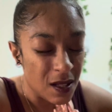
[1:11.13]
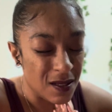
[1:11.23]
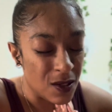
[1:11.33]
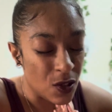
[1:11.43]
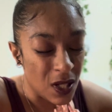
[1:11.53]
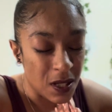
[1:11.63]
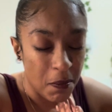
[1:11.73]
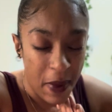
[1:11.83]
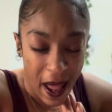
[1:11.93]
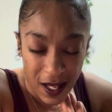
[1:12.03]
start to
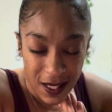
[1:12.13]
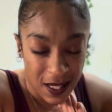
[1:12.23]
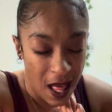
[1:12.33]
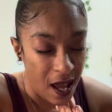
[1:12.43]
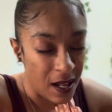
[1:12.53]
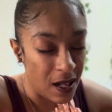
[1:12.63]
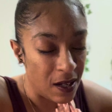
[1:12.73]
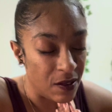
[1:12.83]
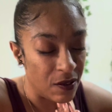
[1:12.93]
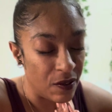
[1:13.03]
backslide
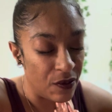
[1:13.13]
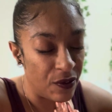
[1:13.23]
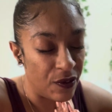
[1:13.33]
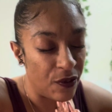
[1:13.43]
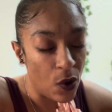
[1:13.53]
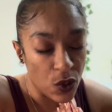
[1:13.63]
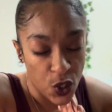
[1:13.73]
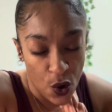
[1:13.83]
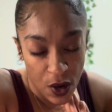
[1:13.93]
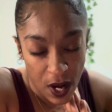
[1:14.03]
and falter
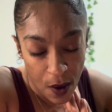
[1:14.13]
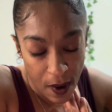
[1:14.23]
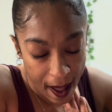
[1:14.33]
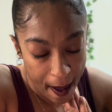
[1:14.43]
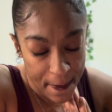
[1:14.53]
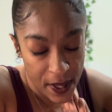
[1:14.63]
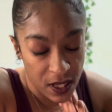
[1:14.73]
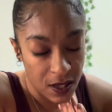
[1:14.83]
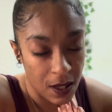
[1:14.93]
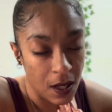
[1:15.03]
on our
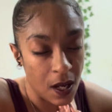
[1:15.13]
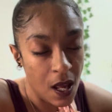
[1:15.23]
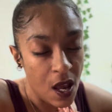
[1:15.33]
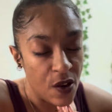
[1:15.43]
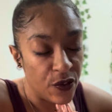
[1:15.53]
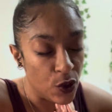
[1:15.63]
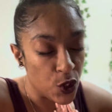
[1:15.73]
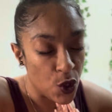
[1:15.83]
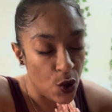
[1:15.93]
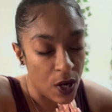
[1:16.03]
habits and
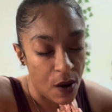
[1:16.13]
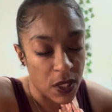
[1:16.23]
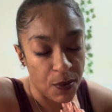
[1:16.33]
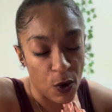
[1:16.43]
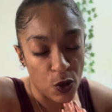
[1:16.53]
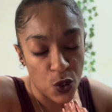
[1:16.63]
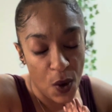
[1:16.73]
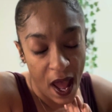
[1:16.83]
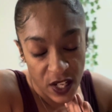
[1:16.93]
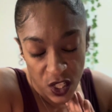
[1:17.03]
falter on our spiritual
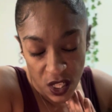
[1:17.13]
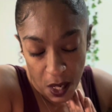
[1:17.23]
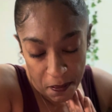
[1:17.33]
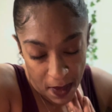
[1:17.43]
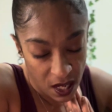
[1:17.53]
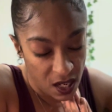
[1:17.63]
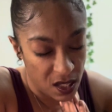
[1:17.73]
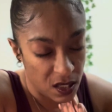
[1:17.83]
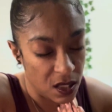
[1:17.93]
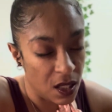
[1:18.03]
hygiene and
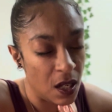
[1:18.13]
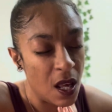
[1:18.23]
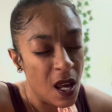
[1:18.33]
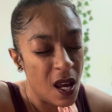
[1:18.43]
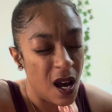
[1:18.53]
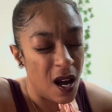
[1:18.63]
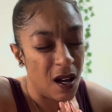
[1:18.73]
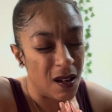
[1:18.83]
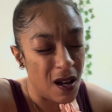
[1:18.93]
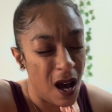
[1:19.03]
maintenance, and
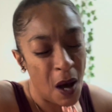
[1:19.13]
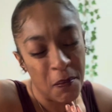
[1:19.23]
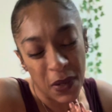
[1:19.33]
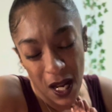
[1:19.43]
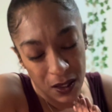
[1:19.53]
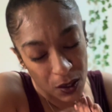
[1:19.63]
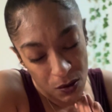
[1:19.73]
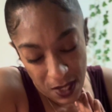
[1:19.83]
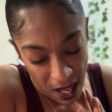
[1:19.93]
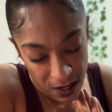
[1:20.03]
unblock
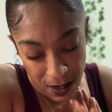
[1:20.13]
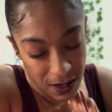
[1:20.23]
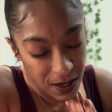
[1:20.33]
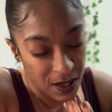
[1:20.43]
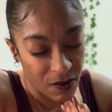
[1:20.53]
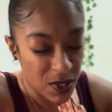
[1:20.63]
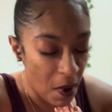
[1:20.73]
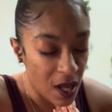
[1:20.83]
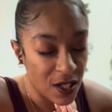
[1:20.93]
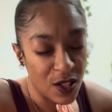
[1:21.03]
those exes and
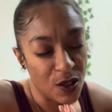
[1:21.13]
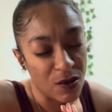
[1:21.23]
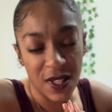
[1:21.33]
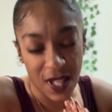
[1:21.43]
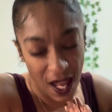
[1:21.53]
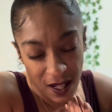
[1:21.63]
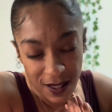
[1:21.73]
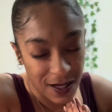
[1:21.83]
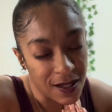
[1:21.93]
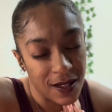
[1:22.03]
respond to those
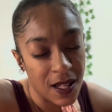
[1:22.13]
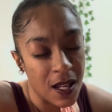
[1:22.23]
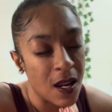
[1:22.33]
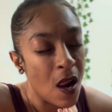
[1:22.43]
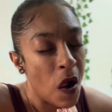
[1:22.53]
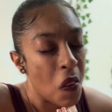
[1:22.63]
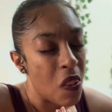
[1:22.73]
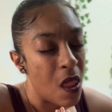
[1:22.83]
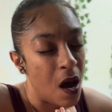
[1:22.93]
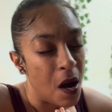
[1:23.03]
texts and
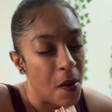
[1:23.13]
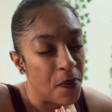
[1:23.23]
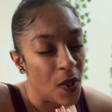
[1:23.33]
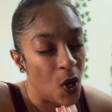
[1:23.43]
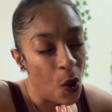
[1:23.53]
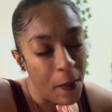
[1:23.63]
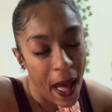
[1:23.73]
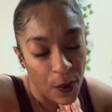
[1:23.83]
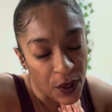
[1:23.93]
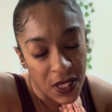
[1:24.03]
go
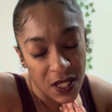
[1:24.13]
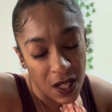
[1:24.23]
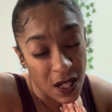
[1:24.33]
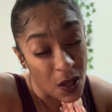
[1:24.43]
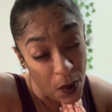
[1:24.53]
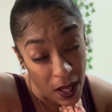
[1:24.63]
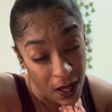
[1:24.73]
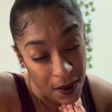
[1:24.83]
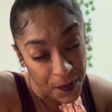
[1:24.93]
backwards in any way,